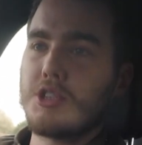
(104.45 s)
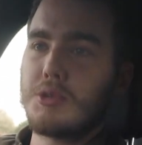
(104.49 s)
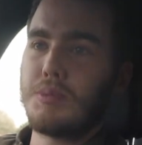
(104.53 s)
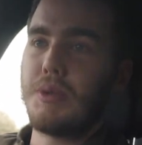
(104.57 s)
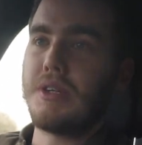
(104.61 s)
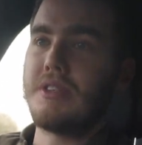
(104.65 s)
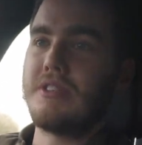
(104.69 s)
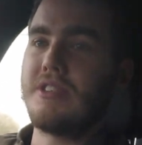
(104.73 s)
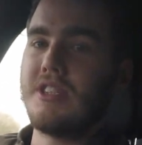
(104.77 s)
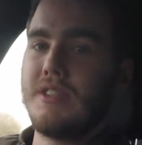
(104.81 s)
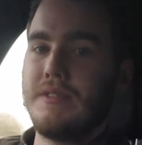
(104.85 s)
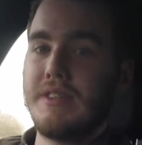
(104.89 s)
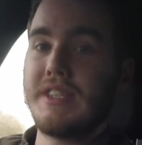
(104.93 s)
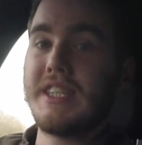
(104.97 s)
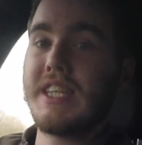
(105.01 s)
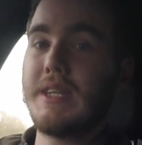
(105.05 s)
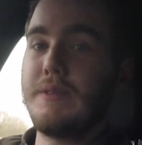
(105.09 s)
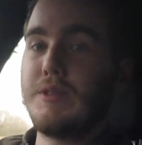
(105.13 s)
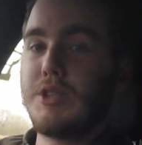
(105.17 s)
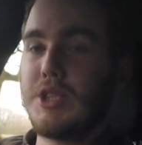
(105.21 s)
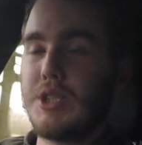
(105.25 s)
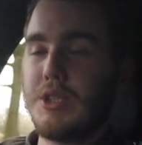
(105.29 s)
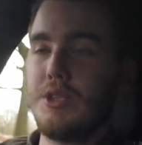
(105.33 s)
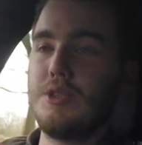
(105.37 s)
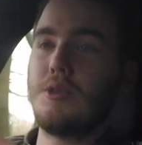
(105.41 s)
responsive and
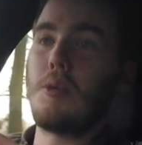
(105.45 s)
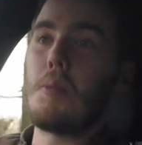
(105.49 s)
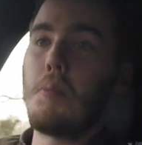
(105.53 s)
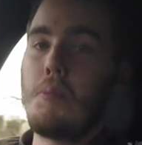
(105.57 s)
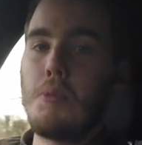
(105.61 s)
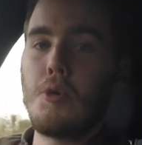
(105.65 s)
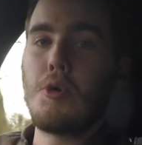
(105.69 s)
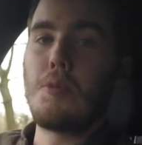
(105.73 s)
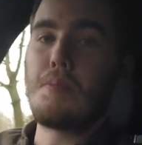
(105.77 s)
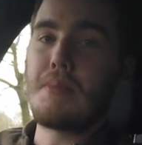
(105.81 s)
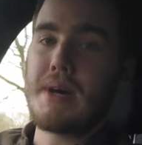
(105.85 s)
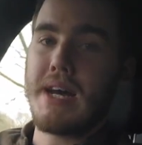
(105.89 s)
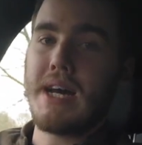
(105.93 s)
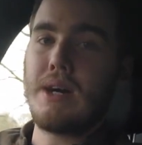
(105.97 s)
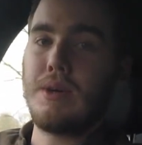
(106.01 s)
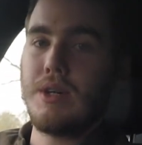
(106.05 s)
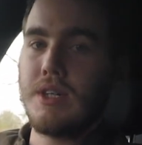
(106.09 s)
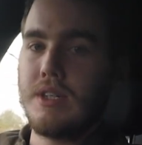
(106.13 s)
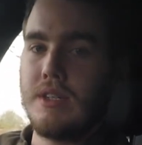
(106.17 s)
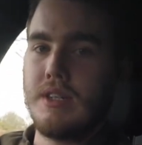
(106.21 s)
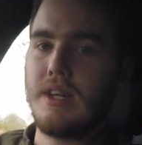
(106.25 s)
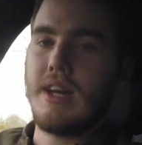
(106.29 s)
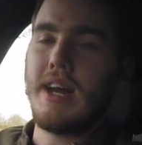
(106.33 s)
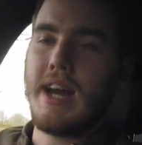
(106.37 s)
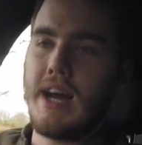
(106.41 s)
gives you more
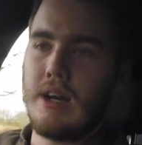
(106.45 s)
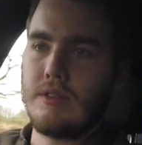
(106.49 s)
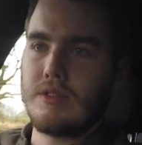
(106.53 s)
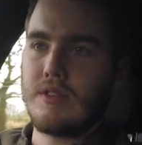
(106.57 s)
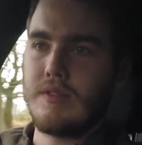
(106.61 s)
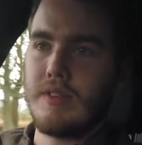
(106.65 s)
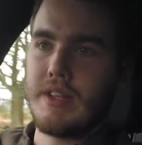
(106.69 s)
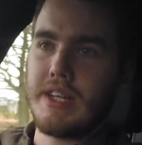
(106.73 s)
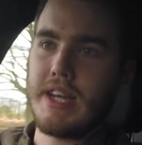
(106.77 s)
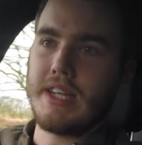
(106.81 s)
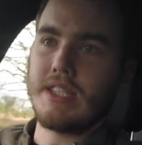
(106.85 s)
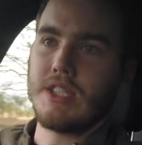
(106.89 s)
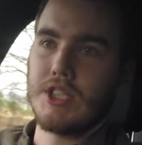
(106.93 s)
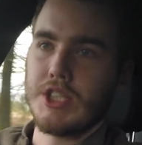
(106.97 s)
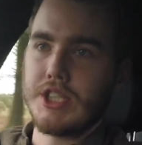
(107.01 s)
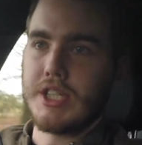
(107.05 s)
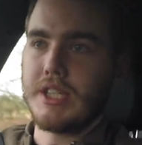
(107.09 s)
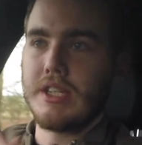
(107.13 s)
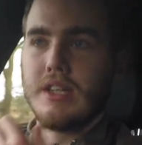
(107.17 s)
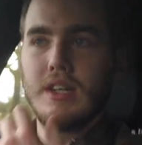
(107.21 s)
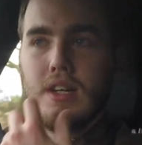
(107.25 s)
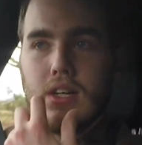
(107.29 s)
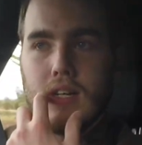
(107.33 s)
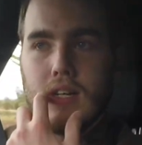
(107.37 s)
power out of the engine.